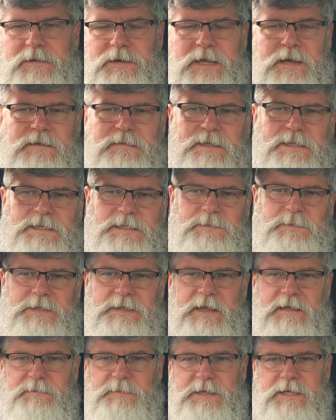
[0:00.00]
Now, that doesn't mean
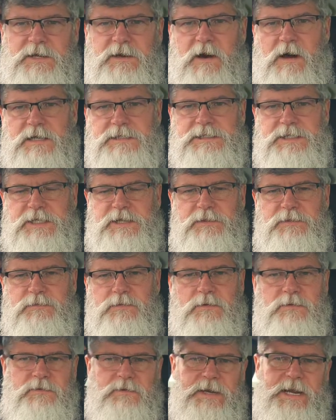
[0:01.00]
you have to be caustic and
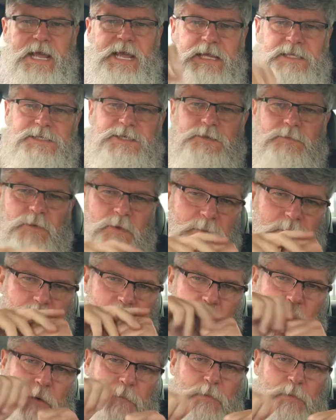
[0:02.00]
throw grenades in the room,